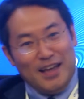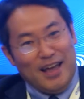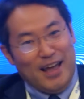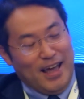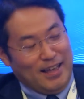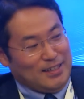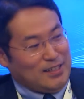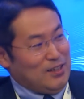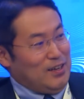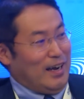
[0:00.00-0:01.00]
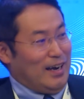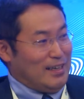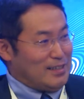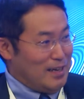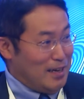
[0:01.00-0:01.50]
And another
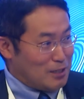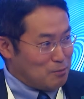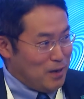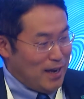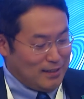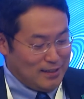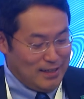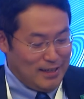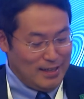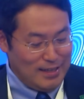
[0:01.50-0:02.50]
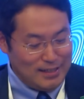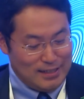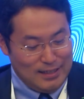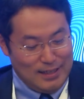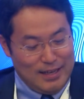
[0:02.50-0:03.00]
expert is
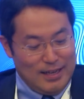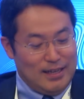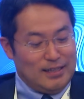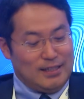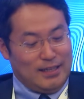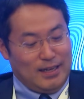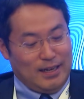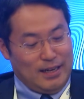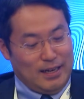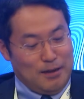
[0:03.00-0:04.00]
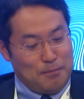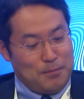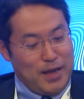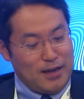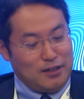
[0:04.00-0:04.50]
the
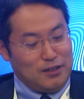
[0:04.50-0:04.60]
Beck